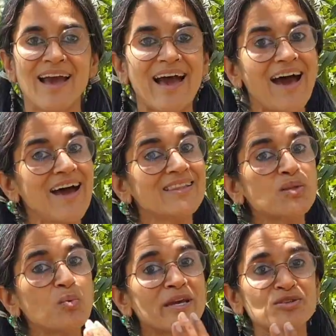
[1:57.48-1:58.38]
and
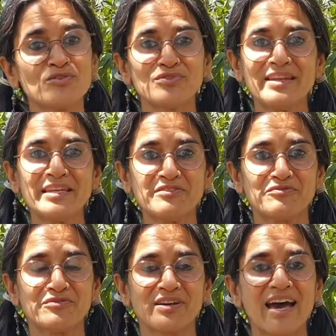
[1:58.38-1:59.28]
the weight of the leaf
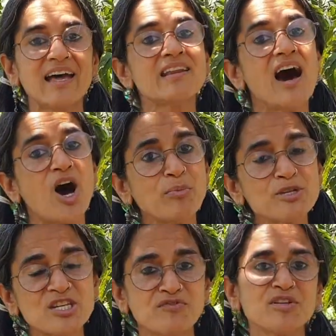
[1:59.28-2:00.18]
and how
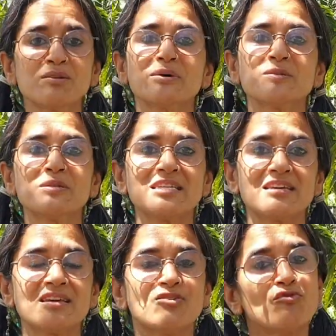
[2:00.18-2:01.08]
much effort it must be
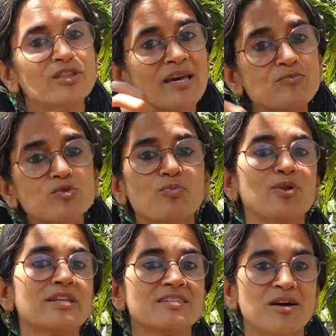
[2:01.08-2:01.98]
taking for them to
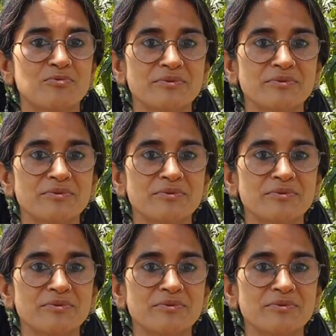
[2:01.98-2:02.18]
pull it down.